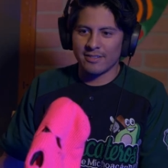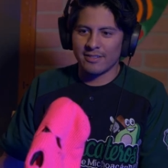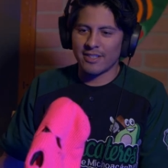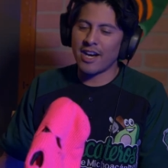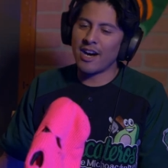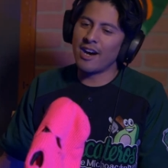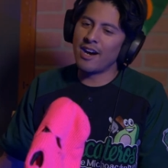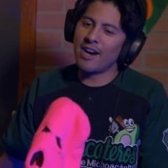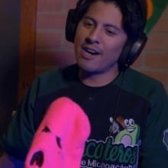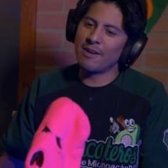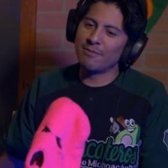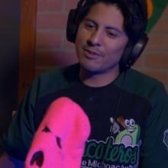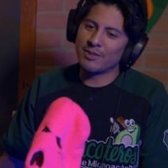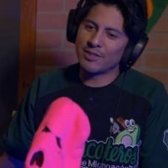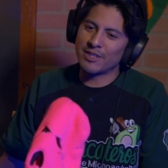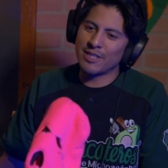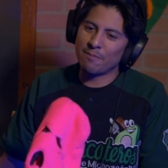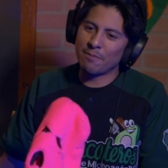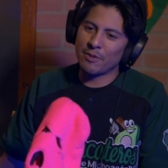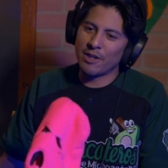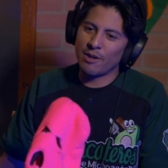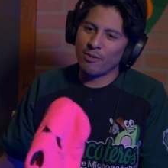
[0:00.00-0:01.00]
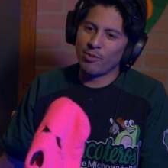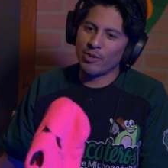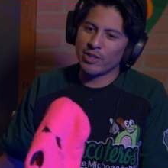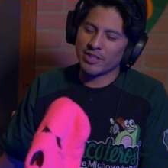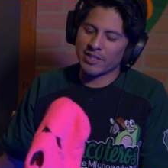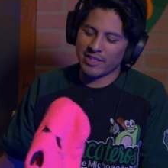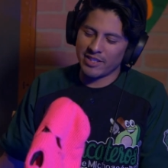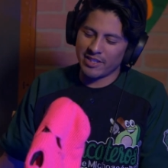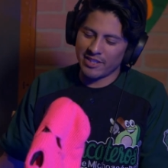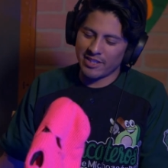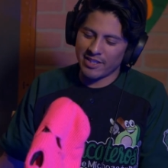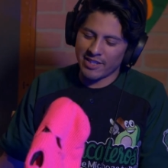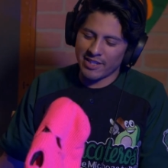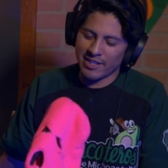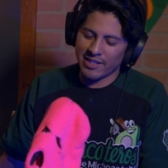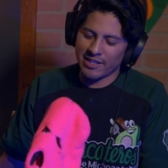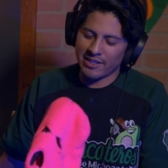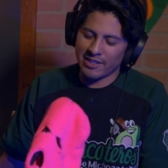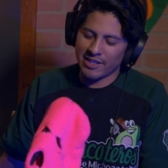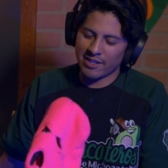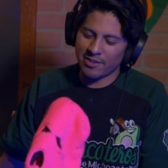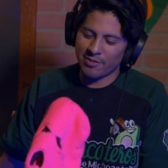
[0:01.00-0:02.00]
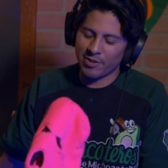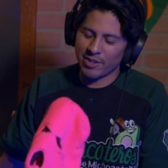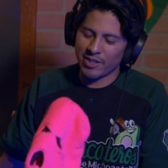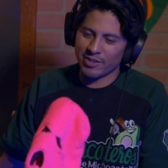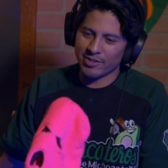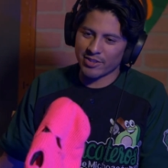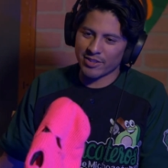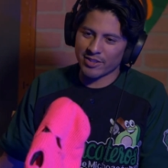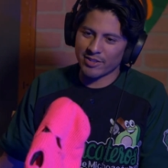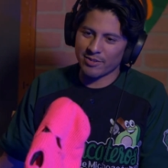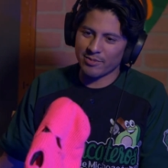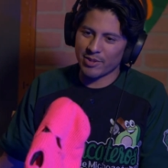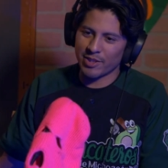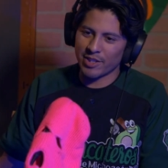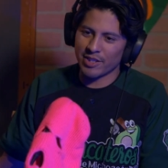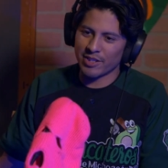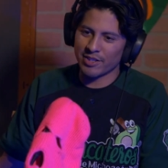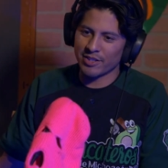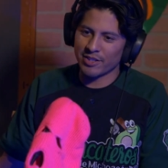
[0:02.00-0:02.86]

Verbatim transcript: No, I'm sipping on whiskey tonight. I don't want to drink too much.